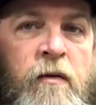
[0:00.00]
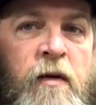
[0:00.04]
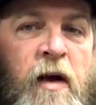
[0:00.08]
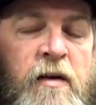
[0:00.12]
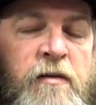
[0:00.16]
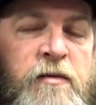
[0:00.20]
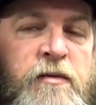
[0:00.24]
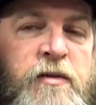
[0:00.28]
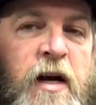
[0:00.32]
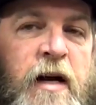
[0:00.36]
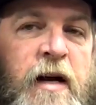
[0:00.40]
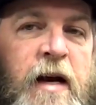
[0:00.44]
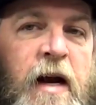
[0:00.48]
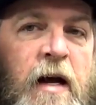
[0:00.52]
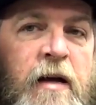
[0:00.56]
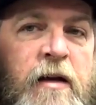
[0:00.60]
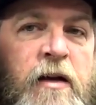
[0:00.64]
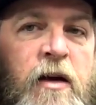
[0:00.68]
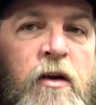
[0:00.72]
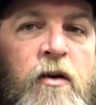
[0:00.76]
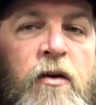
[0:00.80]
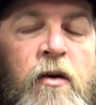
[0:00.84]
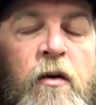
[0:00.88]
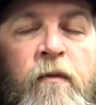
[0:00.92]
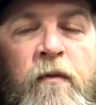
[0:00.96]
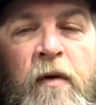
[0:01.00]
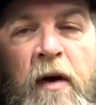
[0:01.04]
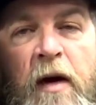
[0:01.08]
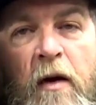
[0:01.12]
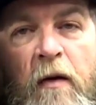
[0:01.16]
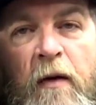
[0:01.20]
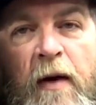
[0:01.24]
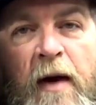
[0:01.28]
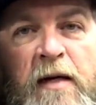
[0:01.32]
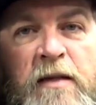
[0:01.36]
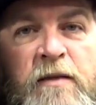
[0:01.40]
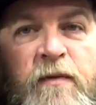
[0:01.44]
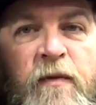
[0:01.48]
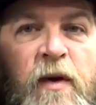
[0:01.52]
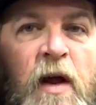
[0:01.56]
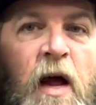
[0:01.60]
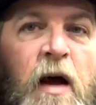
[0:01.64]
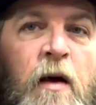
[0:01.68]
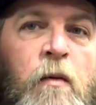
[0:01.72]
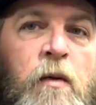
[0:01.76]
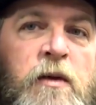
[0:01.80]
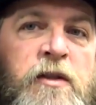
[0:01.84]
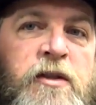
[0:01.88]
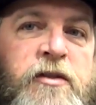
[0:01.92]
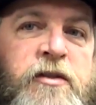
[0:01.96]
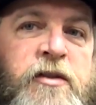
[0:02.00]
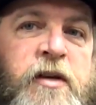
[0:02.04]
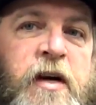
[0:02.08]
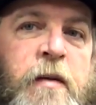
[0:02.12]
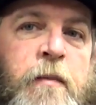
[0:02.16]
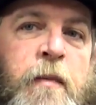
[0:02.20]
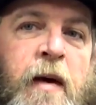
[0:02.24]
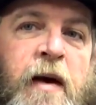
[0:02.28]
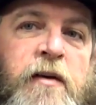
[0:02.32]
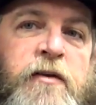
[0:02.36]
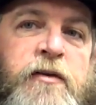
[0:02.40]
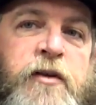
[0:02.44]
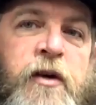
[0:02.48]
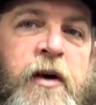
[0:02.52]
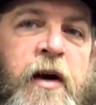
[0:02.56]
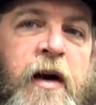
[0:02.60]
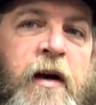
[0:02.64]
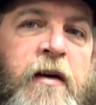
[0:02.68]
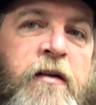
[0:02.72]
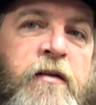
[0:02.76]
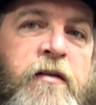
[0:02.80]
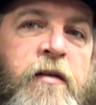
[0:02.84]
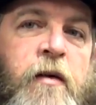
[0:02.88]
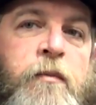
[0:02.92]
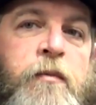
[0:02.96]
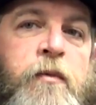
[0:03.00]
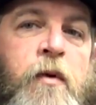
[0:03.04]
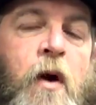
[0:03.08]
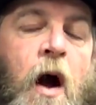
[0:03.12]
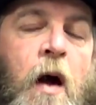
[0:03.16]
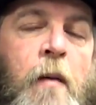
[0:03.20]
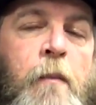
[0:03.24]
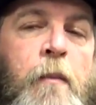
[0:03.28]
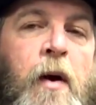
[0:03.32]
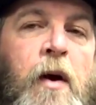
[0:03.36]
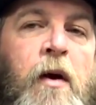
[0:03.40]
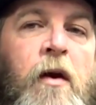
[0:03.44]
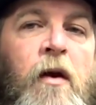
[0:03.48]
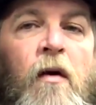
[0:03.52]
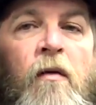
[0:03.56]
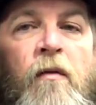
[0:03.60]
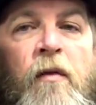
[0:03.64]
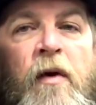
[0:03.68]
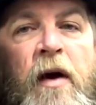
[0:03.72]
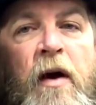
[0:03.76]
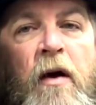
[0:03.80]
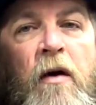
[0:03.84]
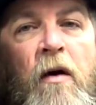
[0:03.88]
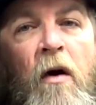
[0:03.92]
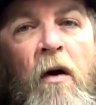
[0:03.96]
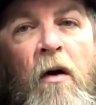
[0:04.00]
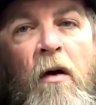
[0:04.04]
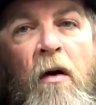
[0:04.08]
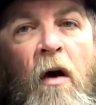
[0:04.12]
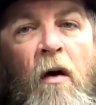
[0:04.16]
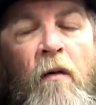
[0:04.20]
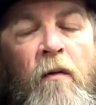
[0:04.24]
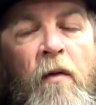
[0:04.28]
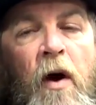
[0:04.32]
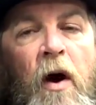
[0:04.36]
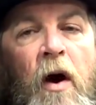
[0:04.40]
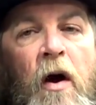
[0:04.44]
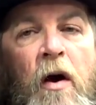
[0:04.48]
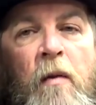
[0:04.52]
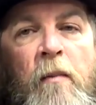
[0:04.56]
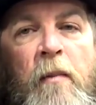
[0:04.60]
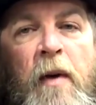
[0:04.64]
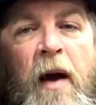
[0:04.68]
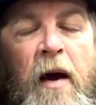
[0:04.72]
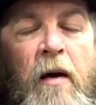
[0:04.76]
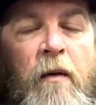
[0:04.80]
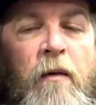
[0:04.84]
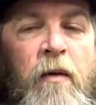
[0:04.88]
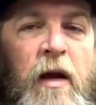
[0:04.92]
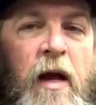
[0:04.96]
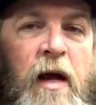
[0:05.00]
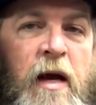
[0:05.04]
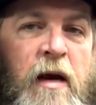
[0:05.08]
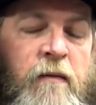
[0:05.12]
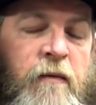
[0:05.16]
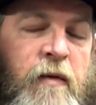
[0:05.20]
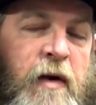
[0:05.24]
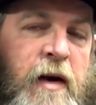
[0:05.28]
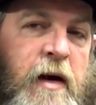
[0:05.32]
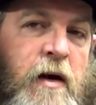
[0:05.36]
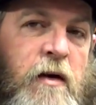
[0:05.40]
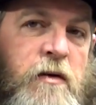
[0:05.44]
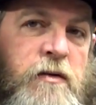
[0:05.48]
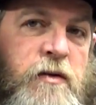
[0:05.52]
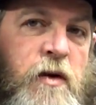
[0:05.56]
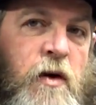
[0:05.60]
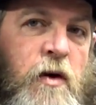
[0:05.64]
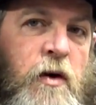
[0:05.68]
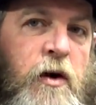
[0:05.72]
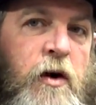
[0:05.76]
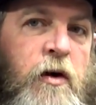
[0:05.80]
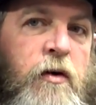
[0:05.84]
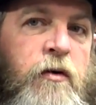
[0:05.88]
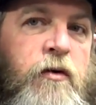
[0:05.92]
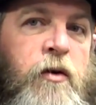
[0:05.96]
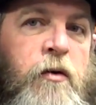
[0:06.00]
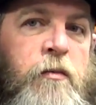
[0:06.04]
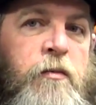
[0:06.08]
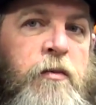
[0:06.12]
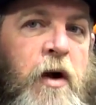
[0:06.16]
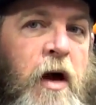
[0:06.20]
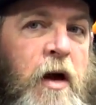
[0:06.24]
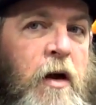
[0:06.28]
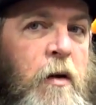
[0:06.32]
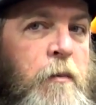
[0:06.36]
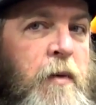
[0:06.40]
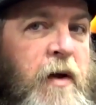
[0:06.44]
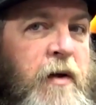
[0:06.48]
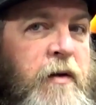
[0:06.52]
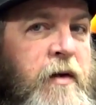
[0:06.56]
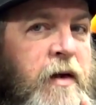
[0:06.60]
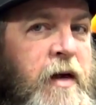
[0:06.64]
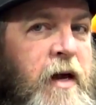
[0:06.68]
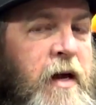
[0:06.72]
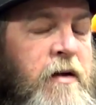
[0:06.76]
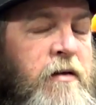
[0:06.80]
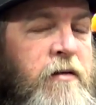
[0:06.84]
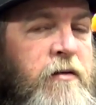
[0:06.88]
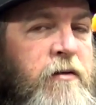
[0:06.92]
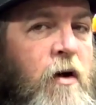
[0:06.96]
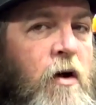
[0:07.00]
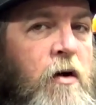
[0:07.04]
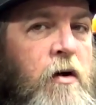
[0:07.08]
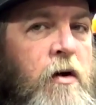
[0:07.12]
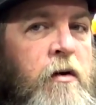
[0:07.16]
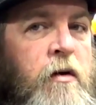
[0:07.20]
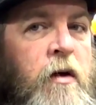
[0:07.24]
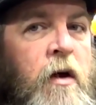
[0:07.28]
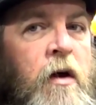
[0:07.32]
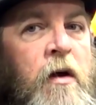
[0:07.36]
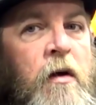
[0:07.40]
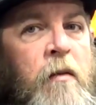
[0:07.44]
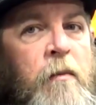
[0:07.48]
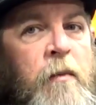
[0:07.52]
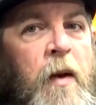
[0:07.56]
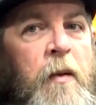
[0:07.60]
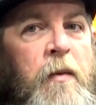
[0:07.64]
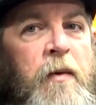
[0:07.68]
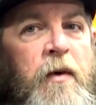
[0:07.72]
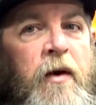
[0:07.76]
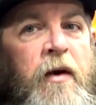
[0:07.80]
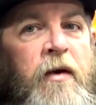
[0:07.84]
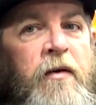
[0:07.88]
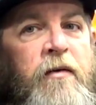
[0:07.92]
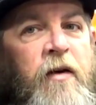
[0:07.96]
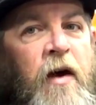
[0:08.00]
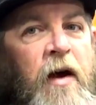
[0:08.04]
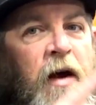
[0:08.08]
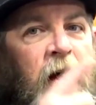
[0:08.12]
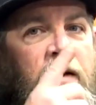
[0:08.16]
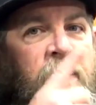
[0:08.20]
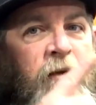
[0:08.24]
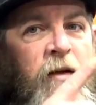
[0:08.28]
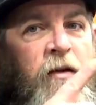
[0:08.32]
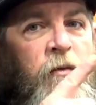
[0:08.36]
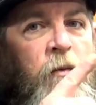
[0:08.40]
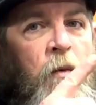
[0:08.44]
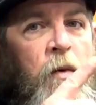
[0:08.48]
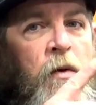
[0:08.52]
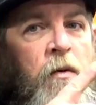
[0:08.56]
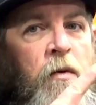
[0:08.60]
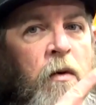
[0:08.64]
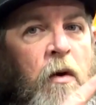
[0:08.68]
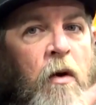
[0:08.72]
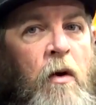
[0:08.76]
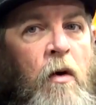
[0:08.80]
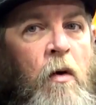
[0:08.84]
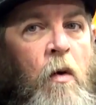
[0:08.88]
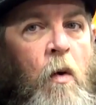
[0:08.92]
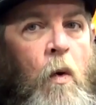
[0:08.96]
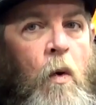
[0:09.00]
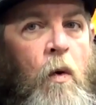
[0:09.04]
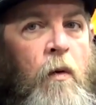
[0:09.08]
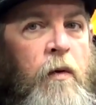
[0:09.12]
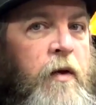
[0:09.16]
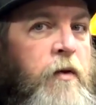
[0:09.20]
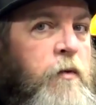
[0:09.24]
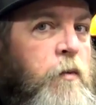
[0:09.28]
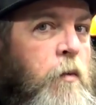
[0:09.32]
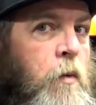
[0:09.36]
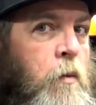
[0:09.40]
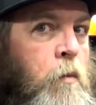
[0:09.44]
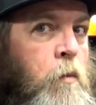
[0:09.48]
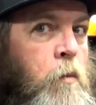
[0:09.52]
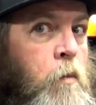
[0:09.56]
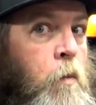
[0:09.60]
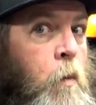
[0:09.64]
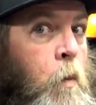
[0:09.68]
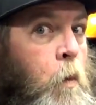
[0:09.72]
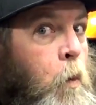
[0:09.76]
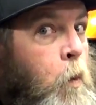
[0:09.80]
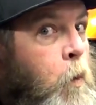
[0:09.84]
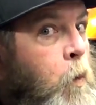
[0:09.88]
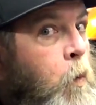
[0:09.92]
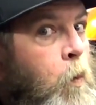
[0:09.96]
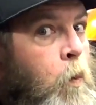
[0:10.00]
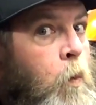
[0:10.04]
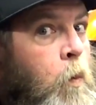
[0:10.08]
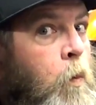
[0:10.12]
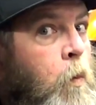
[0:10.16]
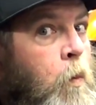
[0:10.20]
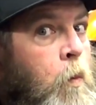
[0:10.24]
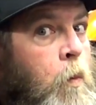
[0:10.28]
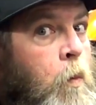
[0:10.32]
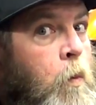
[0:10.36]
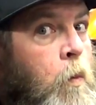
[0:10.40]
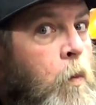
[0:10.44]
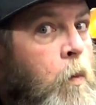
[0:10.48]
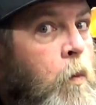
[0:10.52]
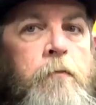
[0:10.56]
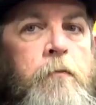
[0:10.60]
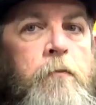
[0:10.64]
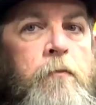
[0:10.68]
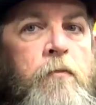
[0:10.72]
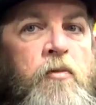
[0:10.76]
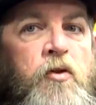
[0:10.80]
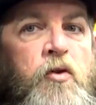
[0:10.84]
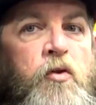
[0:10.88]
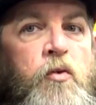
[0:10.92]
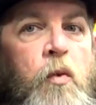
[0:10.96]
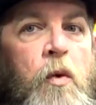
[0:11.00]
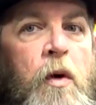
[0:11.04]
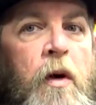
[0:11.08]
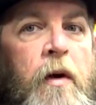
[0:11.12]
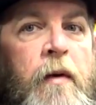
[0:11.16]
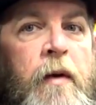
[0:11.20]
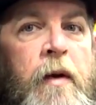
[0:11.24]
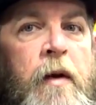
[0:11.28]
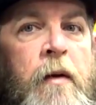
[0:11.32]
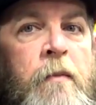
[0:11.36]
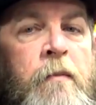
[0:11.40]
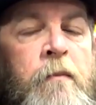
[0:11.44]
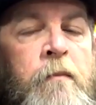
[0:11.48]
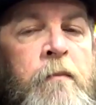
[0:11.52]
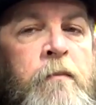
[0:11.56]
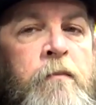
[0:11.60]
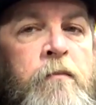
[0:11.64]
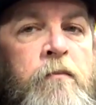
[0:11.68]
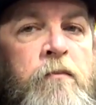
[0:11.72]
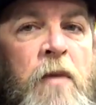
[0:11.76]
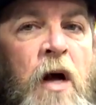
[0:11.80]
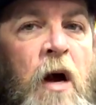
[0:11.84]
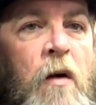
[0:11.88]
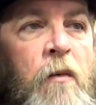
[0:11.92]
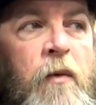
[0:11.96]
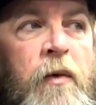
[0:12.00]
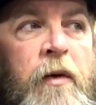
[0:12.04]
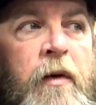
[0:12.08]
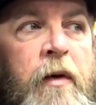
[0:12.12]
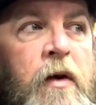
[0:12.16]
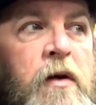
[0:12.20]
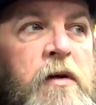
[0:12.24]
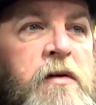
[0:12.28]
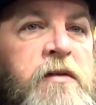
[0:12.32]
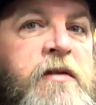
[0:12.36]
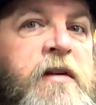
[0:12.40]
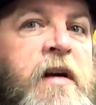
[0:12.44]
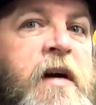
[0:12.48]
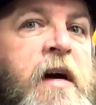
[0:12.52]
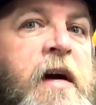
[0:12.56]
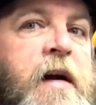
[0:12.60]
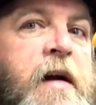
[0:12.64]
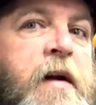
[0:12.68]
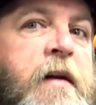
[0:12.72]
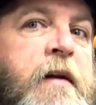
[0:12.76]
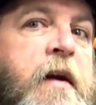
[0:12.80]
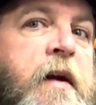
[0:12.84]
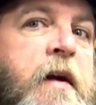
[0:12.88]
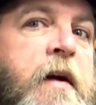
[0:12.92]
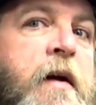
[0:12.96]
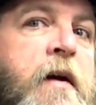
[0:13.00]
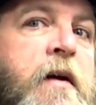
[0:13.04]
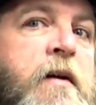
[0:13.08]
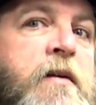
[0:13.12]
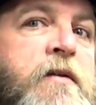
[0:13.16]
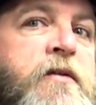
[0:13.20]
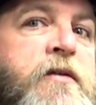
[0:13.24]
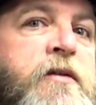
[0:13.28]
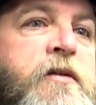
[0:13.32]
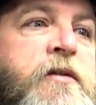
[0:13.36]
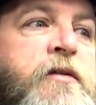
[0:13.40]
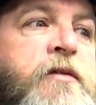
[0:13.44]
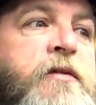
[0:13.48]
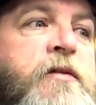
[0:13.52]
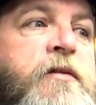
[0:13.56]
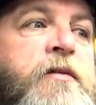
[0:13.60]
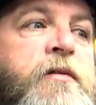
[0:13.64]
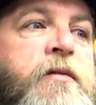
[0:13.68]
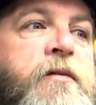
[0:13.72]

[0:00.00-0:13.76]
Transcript: Thanks for checking out the YouTube video, guys. If you like what you see, make sure you hit the subscribe button over here. Over 100 bagger related videos on our YouTube channel, but to get you started, maybe you can check out this one or this one. Just one of them, not really gonna say anything else, just,